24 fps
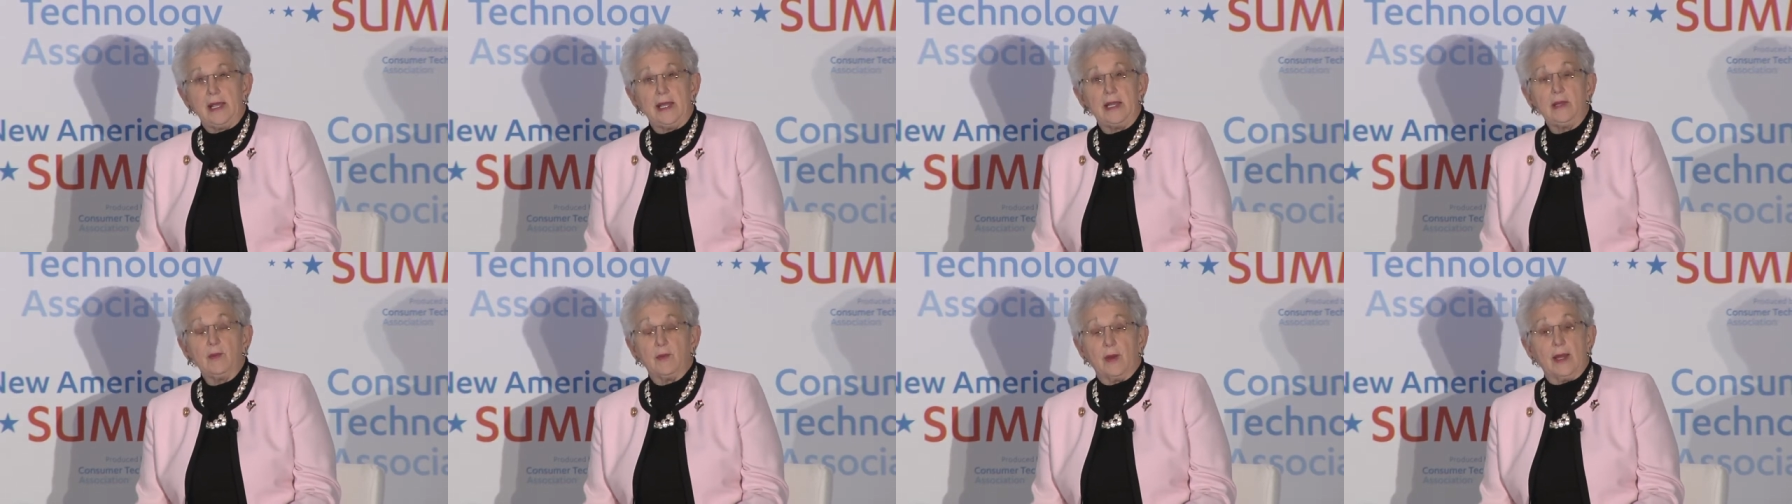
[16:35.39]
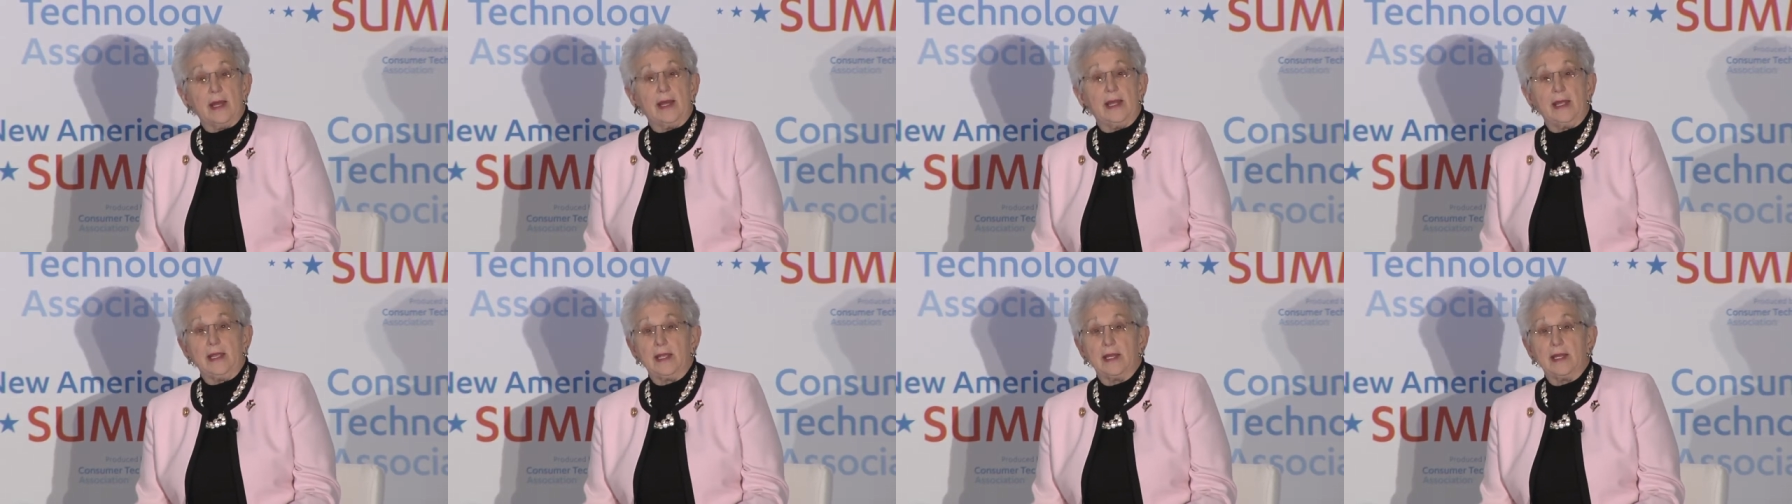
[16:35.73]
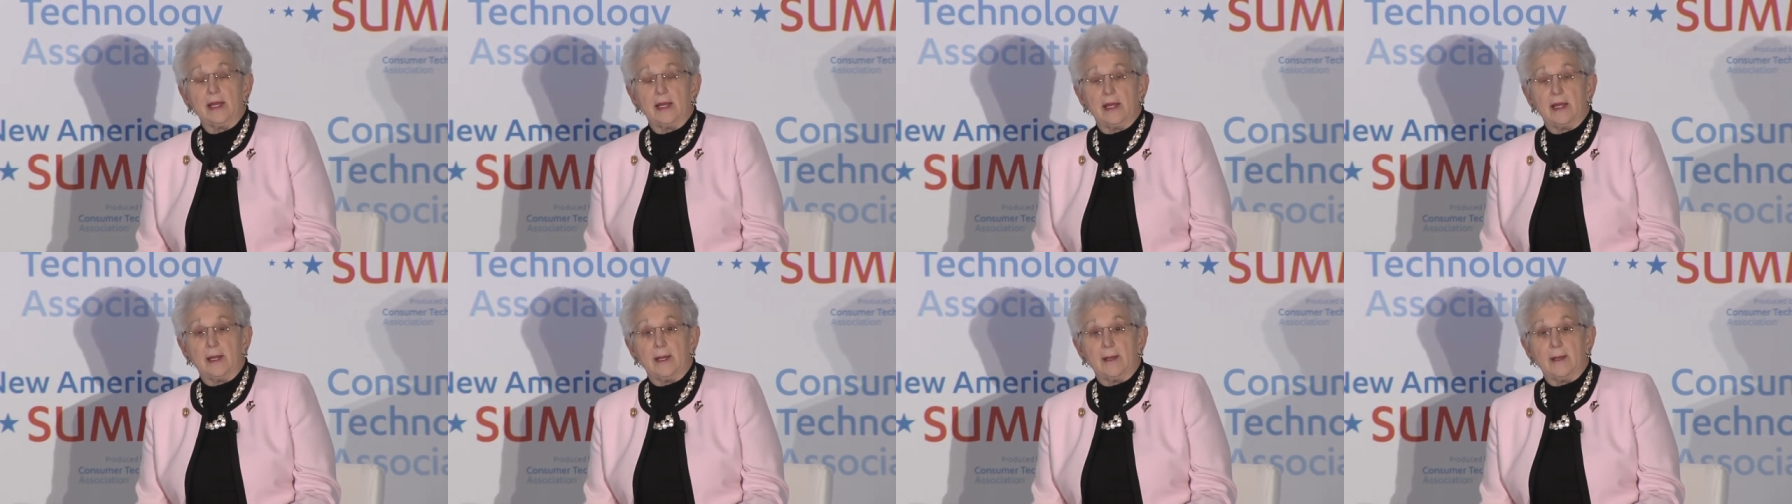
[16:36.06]
Anyway,
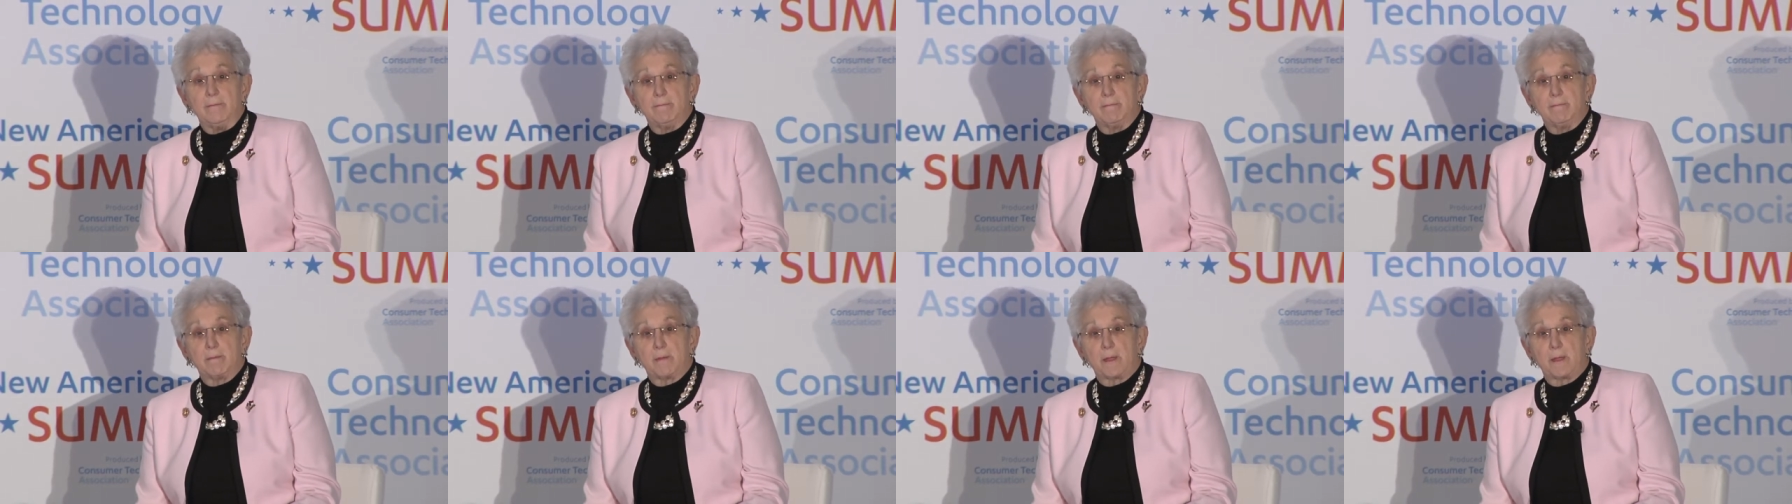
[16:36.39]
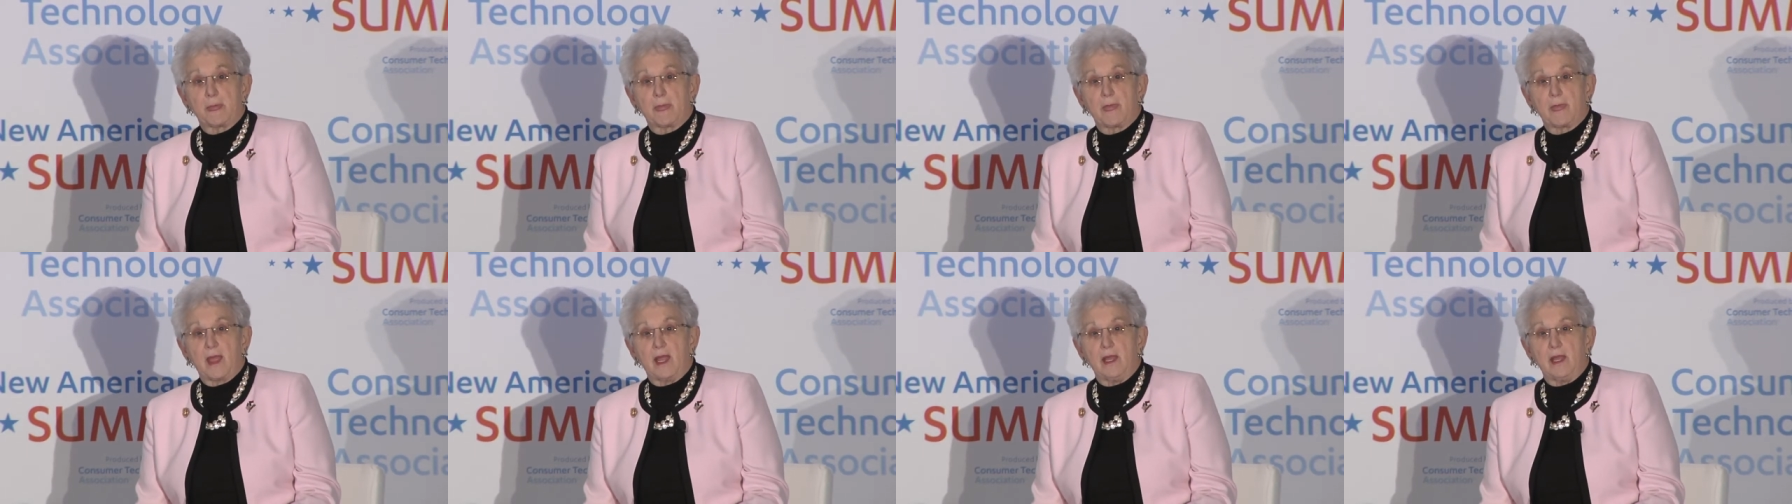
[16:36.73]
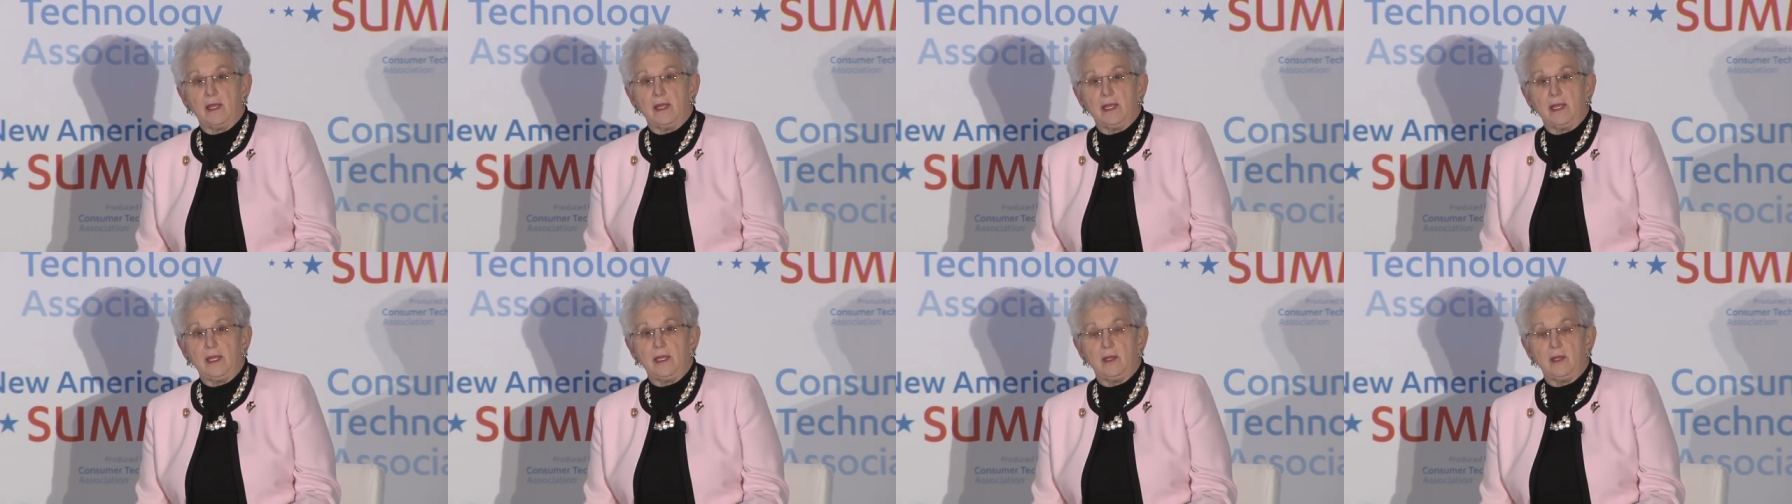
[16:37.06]
um,
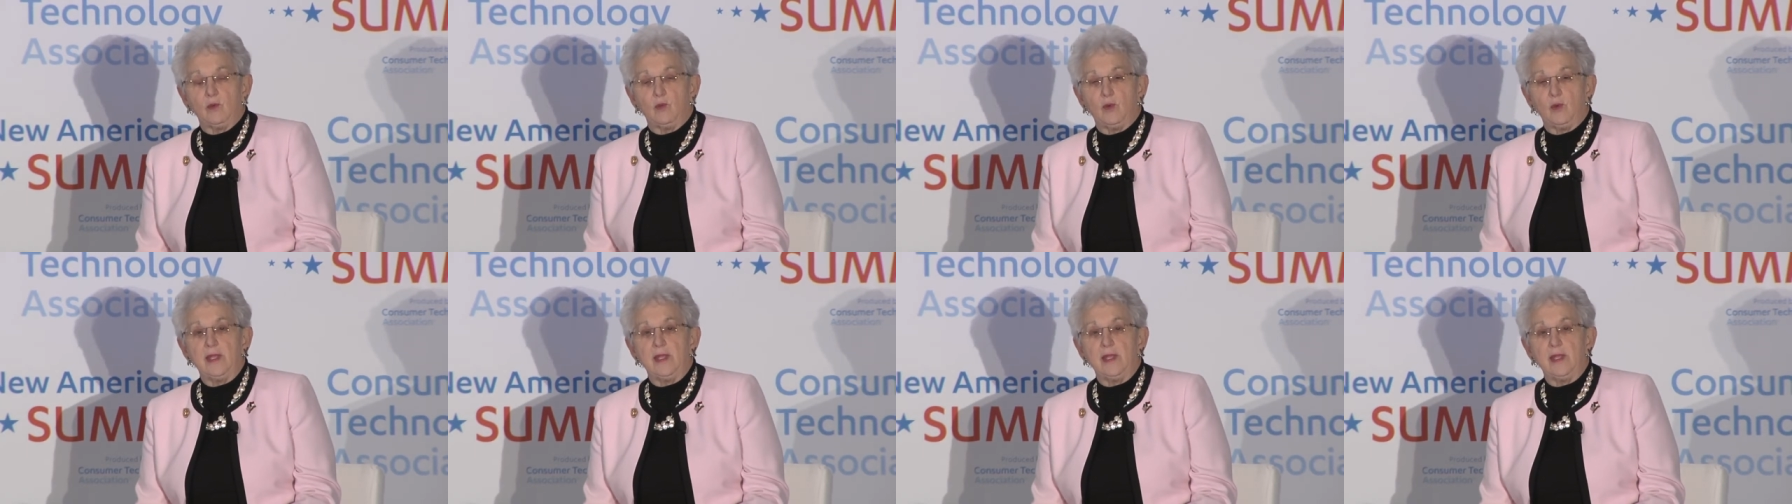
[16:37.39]
he,